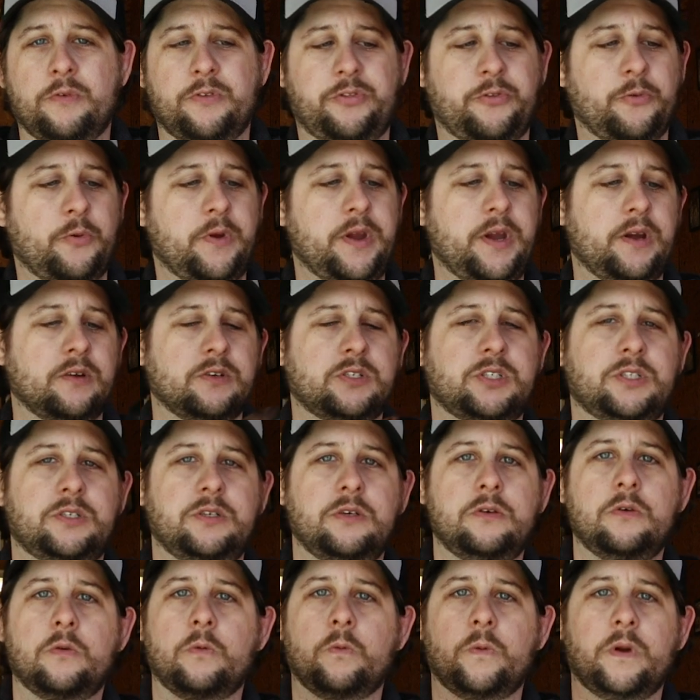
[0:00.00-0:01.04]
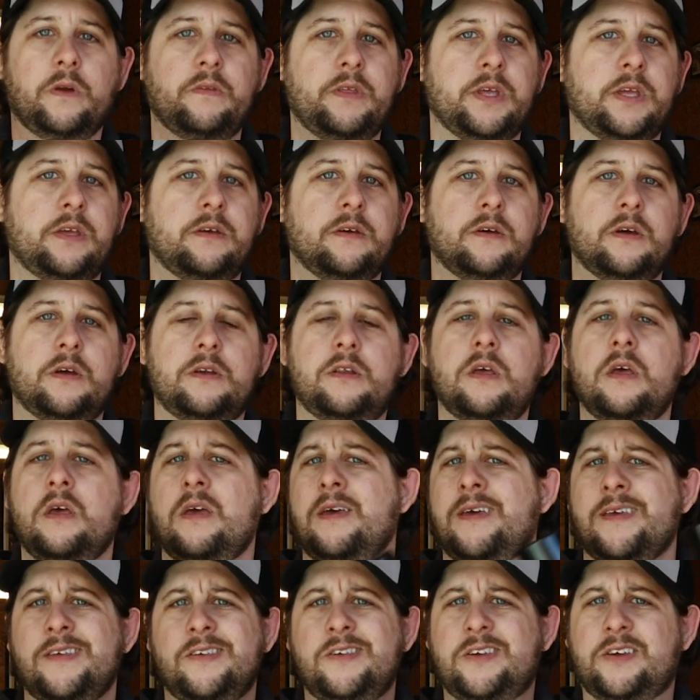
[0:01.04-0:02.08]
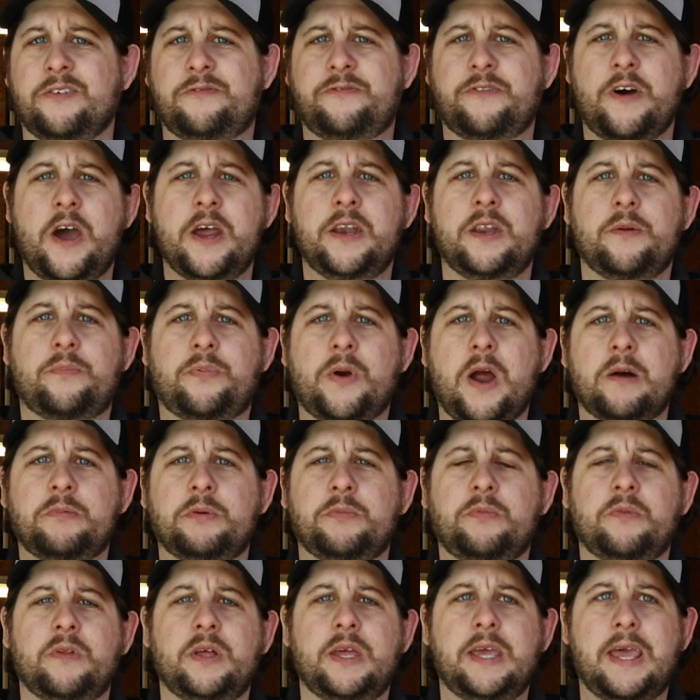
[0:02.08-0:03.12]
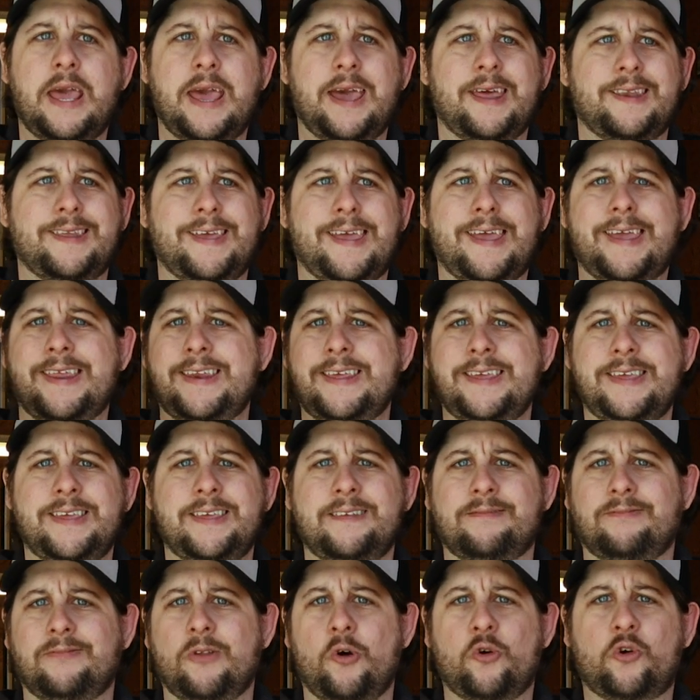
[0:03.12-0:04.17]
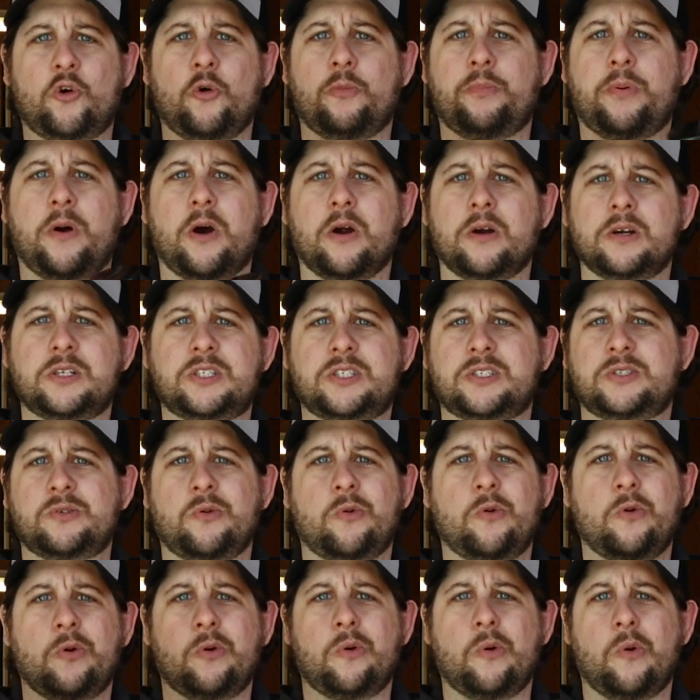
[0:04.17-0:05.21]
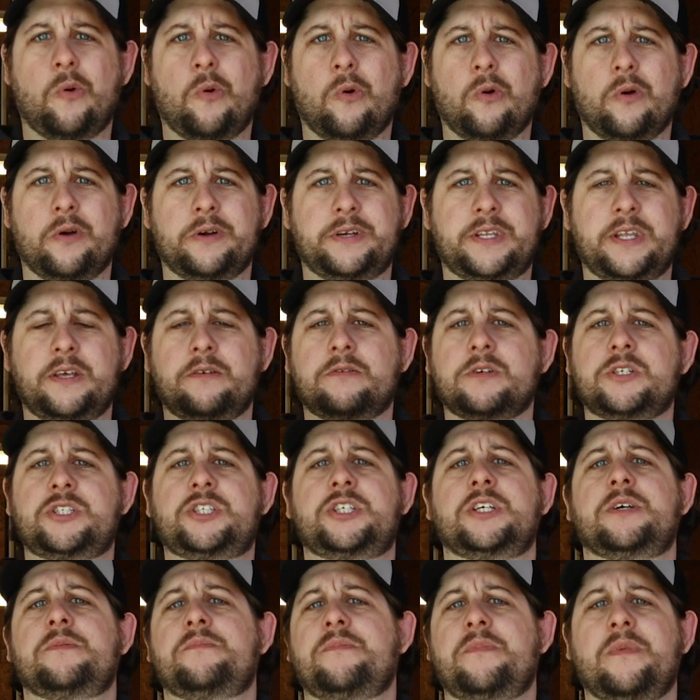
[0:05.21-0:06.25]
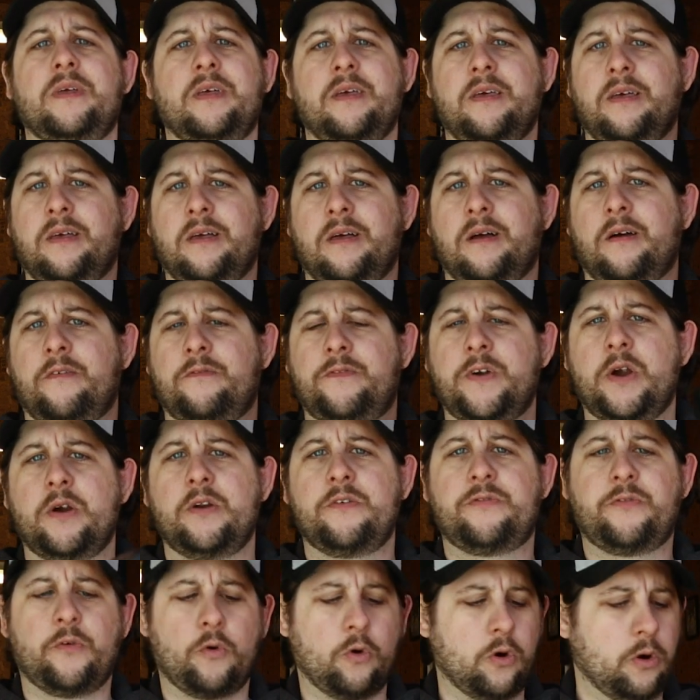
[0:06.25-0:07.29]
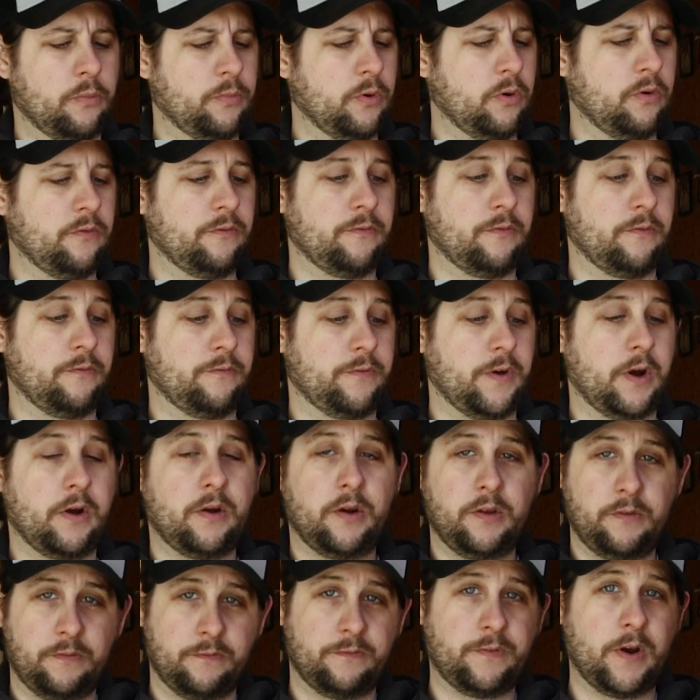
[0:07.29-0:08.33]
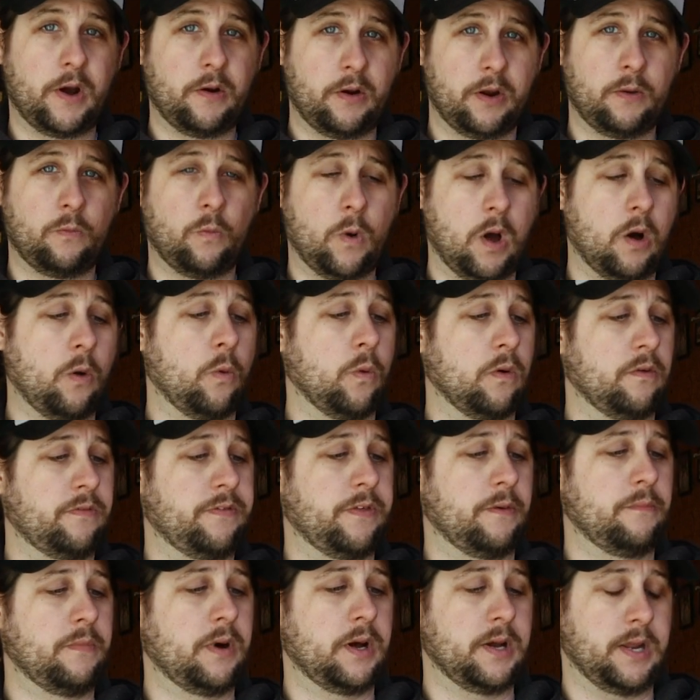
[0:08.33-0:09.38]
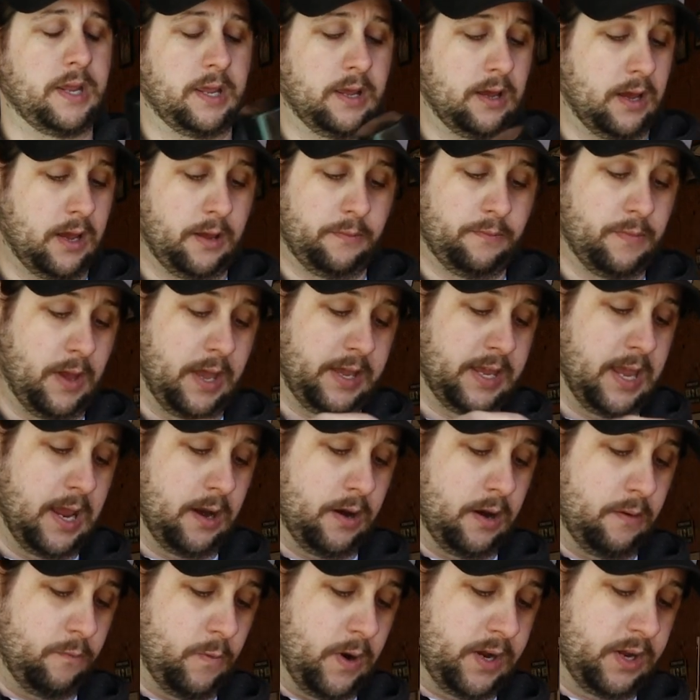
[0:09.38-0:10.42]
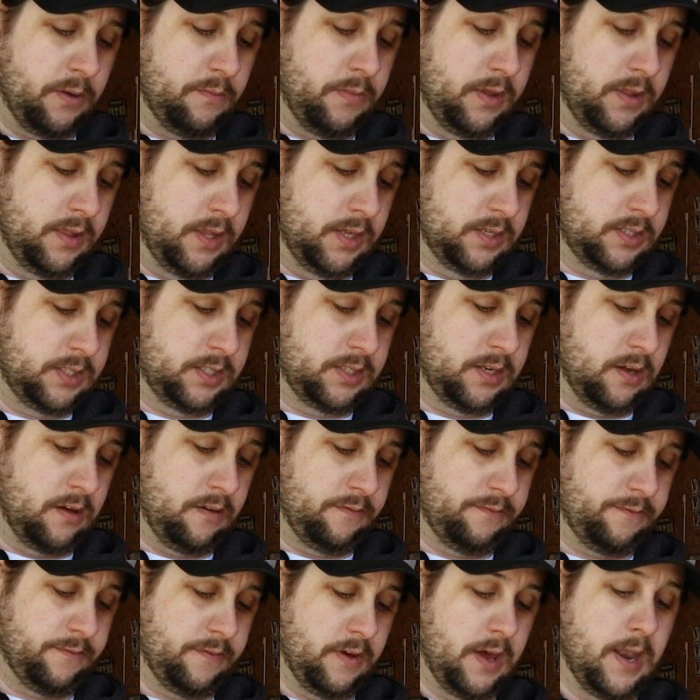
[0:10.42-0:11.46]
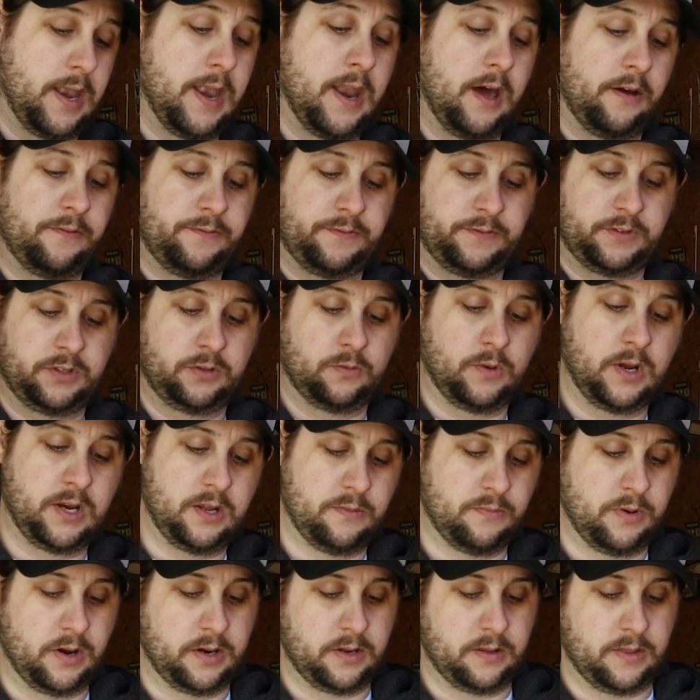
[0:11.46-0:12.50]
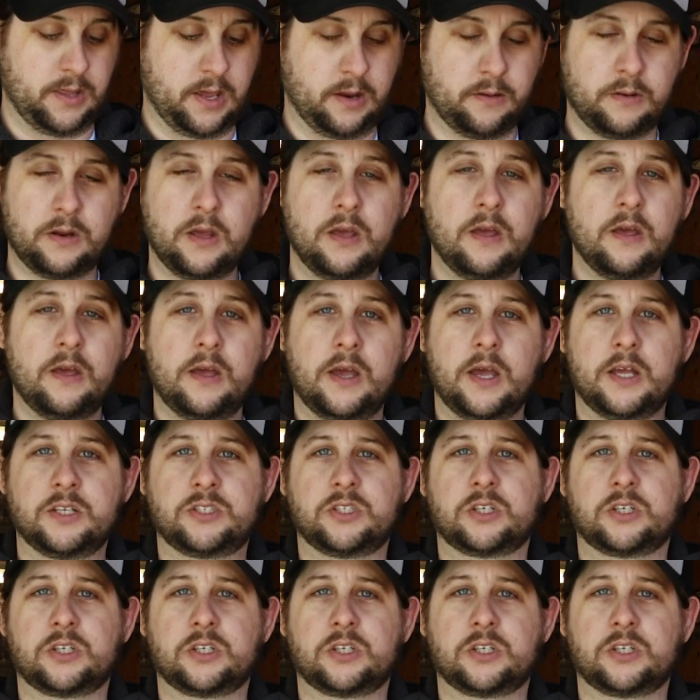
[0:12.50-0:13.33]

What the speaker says: 3 years too. Really good. You can find it probably at any local parts store or dealership. Very affordable, very, very well worth the money. I can't recommend this stuff enough to anybody that is